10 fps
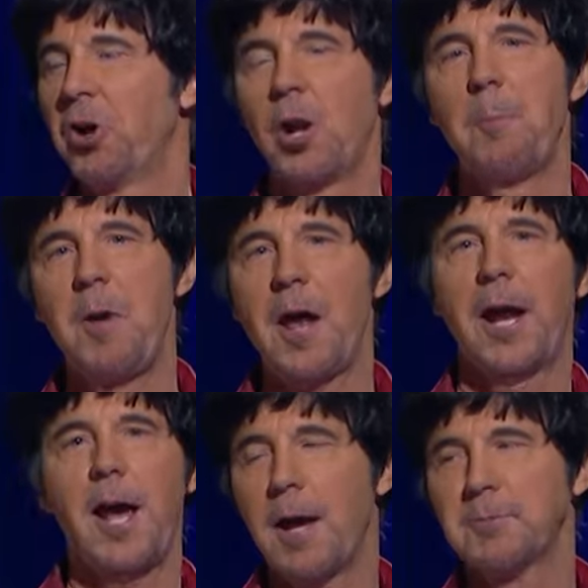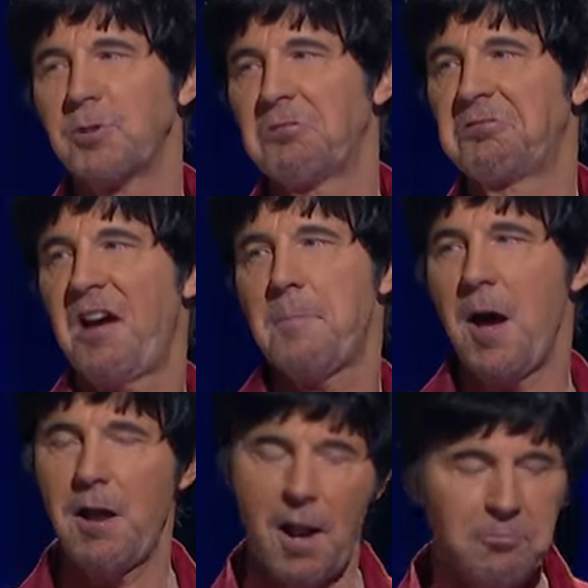gonna play games all day,
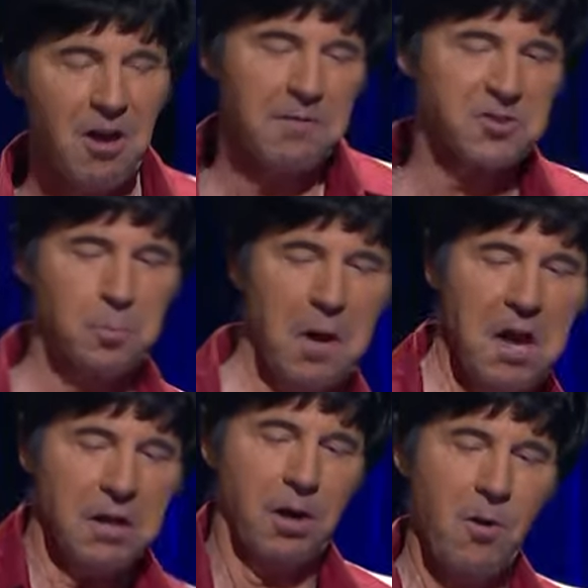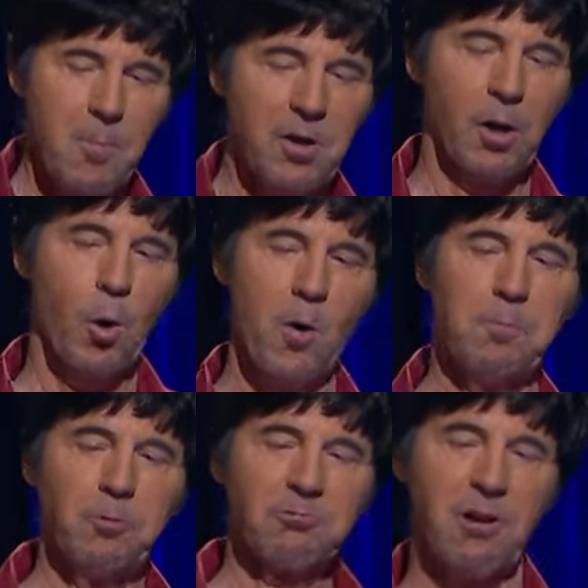man. I'm David Spade. I come with a quip.
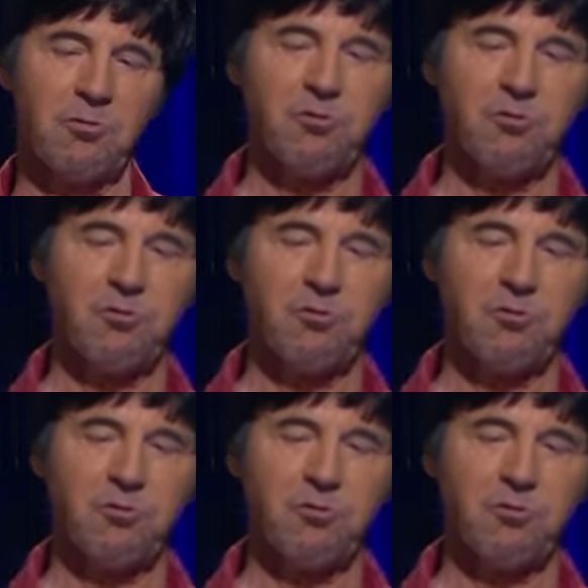You try to